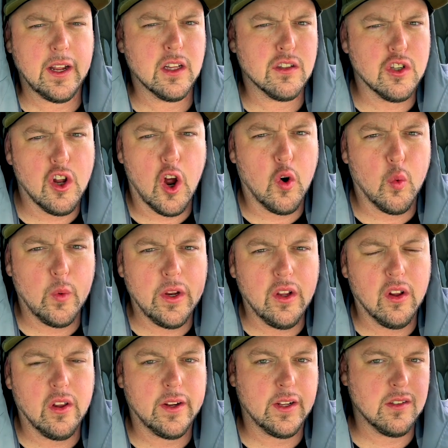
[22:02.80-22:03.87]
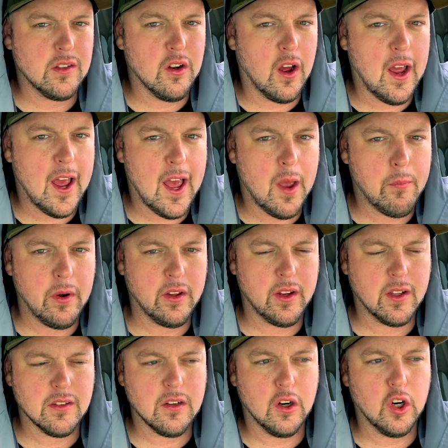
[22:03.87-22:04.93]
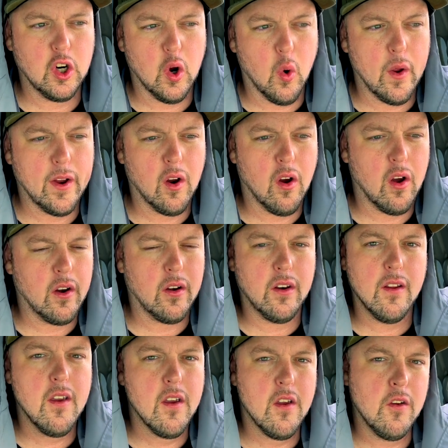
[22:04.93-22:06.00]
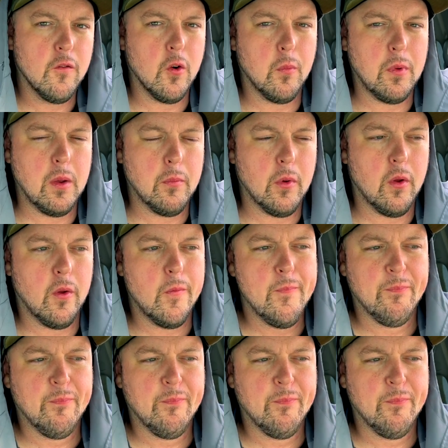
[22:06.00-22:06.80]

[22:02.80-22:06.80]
it's not real, like it's not happening, like it's not going on for people.